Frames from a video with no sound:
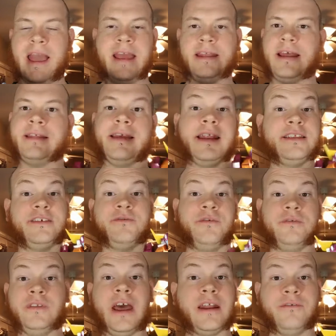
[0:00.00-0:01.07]
And not that it's
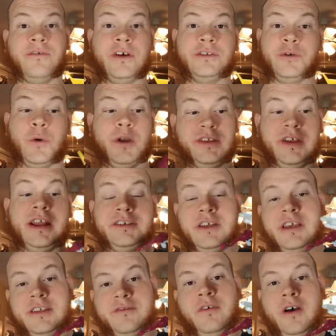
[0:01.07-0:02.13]
not a fun toy, because it
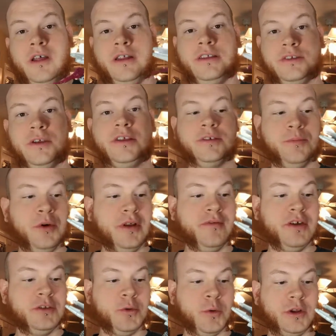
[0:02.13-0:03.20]
actually is fun. It's a pretty
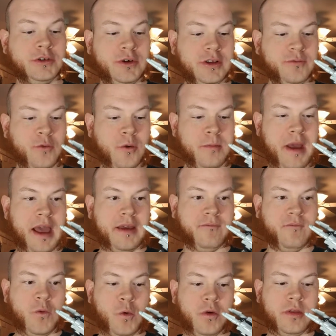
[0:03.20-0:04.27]
fun toy to transform back
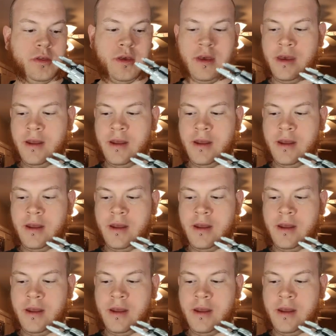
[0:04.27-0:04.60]
and forth.